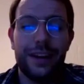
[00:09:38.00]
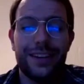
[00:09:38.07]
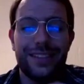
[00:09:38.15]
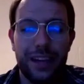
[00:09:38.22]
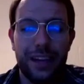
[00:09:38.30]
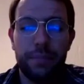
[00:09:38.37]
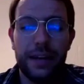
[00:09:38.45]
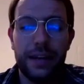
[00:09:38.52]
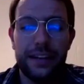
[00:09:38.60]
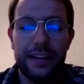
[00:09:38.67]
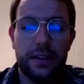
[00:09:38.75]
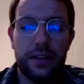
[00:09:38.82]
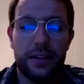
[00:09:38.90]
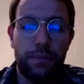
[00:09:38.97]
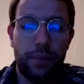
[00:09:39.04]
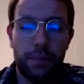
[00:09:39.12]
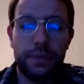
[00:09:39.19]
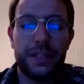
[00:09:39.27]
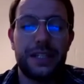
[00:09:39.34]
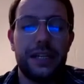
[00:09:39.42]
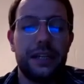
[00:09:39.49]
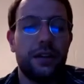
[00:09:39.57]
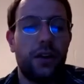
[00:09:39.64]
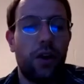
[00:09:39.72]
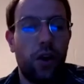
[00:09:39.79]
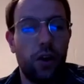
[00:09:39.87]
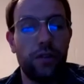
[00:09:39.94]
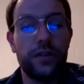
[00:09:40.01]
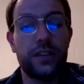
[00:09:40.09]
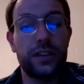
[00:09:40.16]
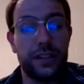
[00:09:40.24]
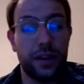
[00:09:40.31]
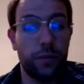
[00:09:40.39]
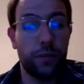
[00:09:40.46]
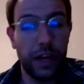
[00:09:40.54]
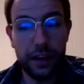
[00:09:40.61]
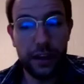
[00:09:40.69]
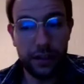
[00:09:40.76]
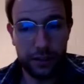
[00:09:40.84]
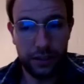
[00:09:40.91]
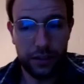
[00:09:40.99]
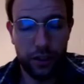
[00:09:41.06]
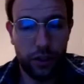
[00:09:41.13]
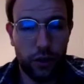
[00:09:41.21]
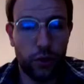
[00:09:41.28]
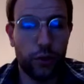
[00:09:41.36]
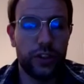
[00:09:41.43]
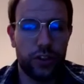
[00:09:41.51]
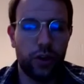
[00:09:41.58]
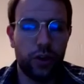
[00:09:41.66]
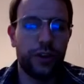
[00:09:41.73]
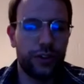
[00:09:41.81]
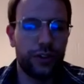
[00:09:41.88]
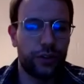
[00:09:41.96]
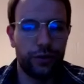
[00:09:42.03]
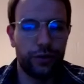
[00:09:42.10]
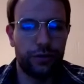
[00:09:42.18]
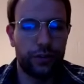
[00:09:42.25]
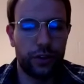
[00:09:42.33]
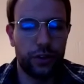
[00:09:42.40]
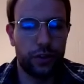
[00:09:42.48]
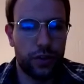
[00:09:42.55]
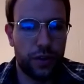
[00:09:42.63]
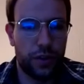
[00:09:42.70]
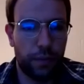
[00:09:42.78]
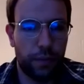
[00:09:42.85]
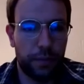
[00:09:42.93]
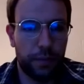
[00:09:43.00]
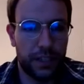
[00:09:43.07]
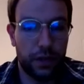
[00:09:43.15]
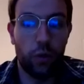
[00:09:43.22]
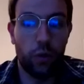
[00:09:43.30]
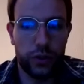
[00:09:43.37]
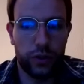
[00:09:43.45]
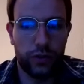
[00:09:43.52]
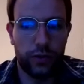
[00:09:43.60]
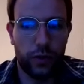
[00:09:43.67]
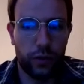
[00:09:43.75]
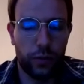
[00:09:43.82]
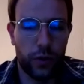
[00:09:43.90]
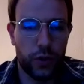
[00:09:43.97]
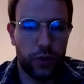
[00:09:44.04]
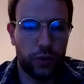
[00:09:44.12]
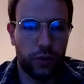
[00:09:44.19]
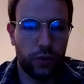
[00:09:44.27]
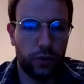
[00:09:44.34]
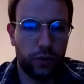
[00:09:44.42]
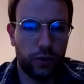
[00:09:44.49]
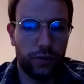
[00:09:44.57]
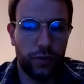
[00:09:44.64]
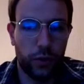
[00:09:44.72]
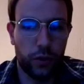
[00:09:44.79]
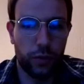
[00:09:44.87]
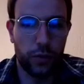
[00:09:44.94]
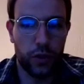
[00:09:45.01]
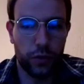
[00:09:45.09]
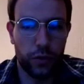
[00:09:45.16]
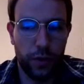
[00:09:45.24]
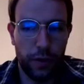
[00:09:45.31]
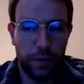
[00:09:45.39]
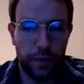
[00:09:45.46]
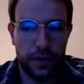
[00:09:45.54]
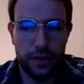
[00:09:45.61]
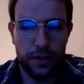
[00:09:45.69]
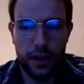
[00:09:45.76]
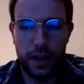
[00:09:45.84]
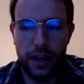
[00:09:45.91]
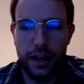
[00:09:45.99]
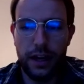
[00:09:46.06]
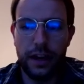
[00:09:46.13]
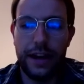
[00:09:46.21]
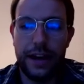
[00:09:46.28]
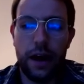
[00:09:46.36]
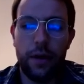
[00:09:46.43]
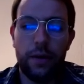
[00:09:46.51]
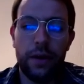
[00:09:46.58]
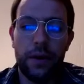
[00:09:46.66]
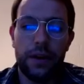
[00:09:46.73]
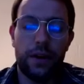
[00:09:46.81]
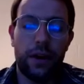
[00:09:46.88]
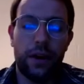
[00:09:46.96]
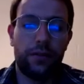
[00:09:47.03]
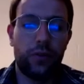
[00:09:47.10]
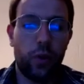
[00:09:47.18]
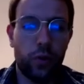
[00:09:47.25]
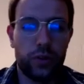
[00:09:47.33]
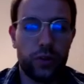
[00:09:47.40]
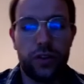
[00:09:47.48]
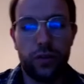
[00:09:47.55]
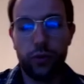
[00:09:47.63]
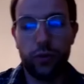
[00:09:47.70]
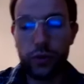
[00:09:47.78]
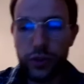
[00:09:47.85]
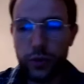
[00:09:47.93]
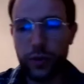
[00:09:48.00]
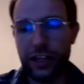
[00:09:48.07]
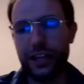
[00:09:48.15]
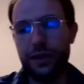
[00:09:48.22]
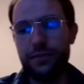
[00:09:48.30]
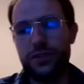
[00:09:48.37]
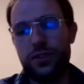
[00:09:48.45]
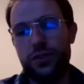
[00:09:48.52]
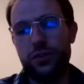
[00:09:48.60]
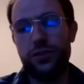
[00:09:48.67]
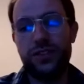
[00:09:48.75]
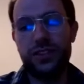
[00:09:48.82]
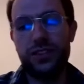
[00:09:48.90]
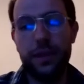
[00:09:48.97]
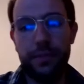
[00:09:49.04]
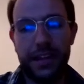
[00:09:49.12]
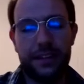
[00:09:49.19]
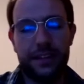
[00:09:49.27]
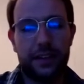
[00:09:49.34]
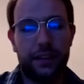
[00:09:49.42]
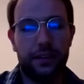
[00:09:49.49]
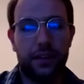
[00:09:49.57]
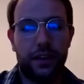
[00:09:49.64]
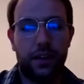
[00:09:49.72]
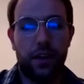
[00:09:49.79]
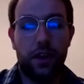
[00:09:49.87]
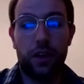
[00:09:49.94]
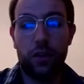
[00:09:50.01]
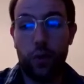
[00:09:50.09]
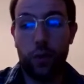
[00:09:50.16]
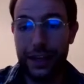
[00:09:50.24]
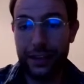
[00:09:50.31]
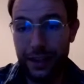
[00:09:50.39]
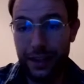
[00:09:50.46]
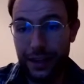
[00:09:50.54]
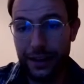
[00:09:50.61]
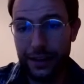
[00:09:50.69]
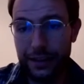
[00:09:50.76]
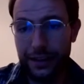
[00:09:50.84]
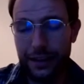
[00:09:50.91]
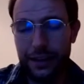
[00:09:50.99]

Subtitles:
sublets the property over to someone else who is going to use the property also for commercial purposes. Now, of course, the rules when it comes to subletting are quite clear.